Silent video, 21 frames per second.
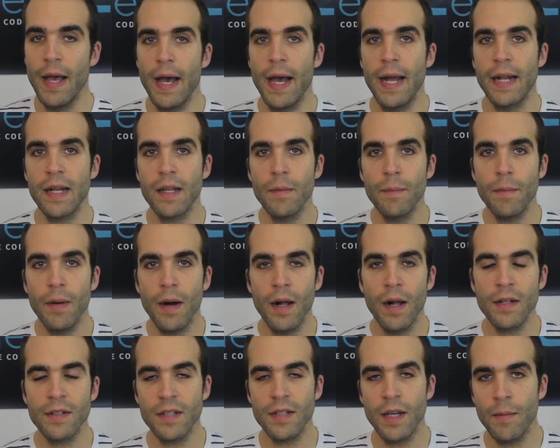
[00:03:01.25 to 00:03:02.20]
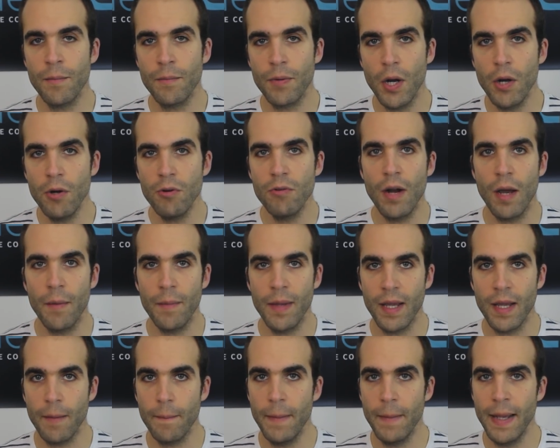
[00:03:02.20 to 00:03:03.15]
And compile time
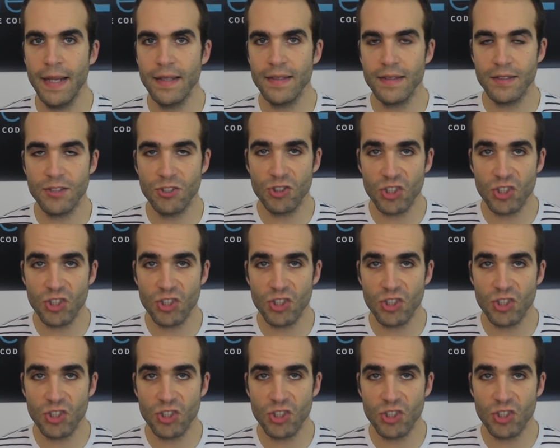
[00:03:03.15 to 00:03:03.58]
programming makes